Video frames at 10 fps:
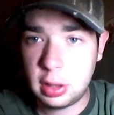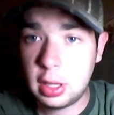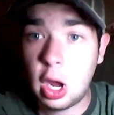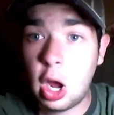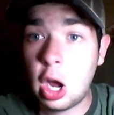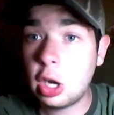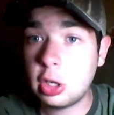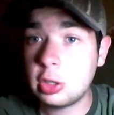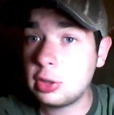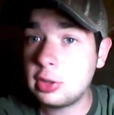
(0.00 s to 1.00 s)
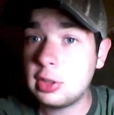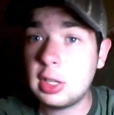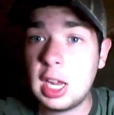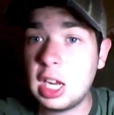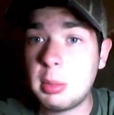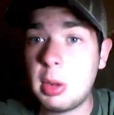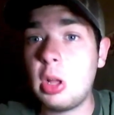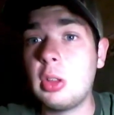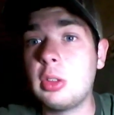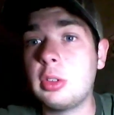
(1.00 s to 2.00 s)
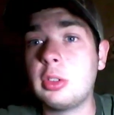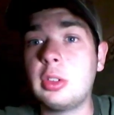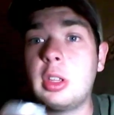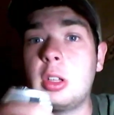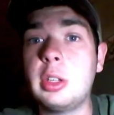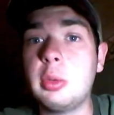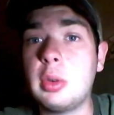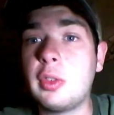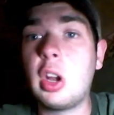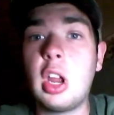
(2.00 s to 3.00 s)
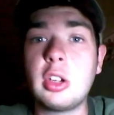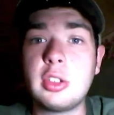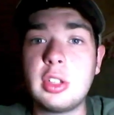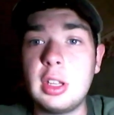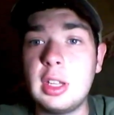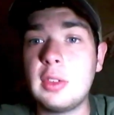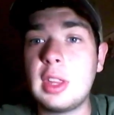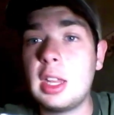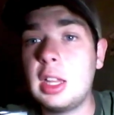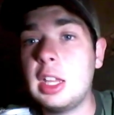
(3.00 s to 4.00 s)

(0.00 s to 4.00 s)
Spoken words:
the otters ate them all. There's literally river otters that live in that